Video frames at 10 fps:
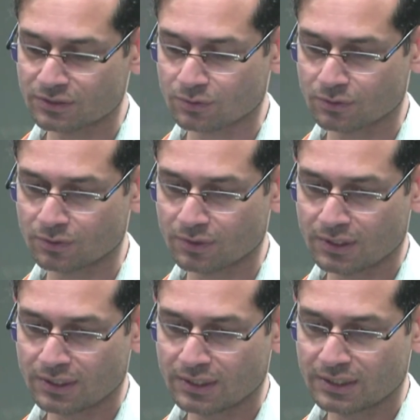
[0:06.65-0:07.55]
So
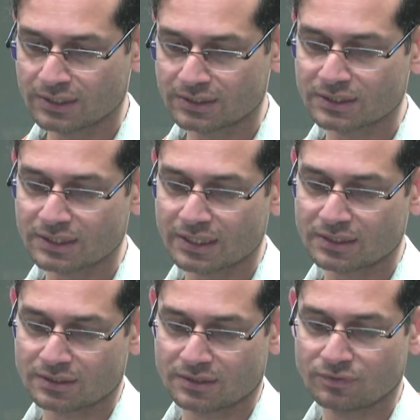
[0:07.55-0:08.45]
it's
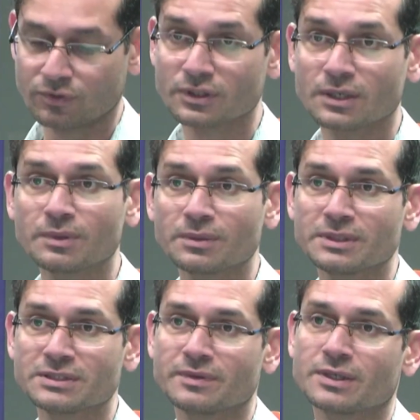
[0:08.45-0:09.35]
photothermal
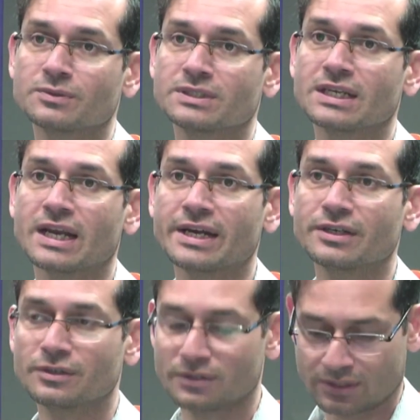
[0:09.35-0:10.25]
means we are using
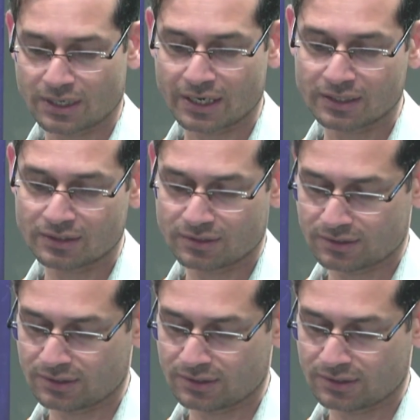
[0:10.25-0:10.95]
light and